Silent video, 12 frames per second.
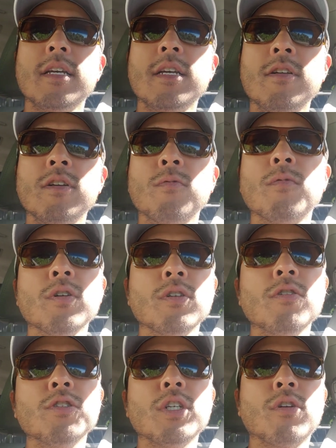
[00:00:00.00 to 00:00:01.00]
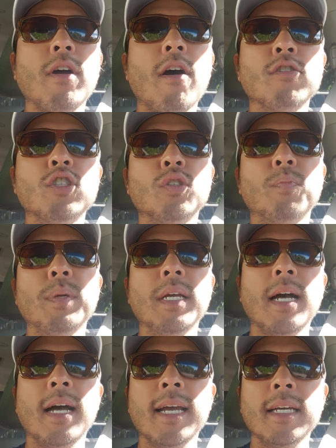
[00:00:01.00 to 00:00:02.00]
We're usually crouched
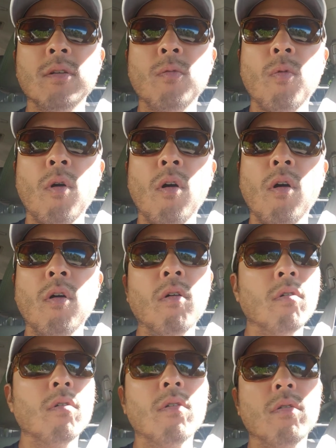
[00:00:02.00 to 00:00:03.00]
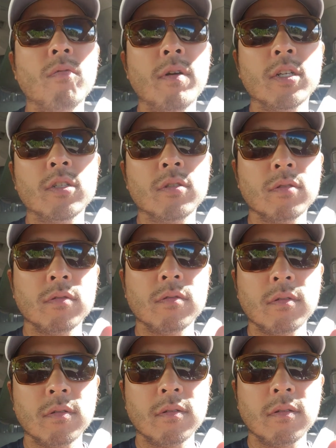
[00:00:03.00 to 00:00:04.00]
behind a wall, which
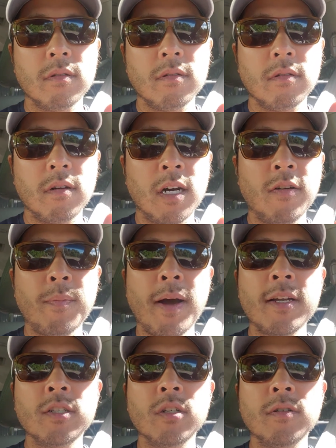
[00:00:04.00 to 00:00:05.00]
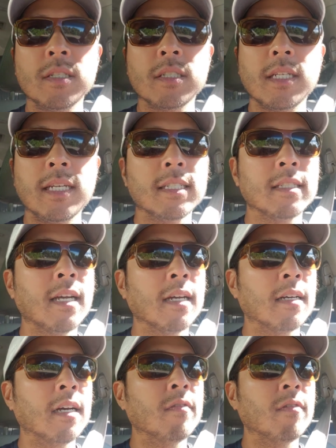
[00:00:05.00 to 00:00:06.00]
I remind you is not
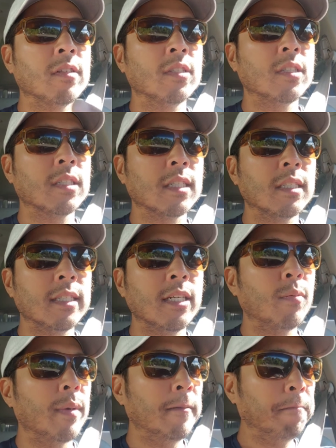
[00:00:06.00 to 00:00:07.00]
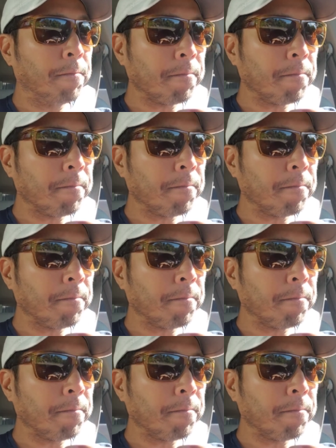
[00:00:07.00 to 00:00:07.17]
cover, it's just concealment,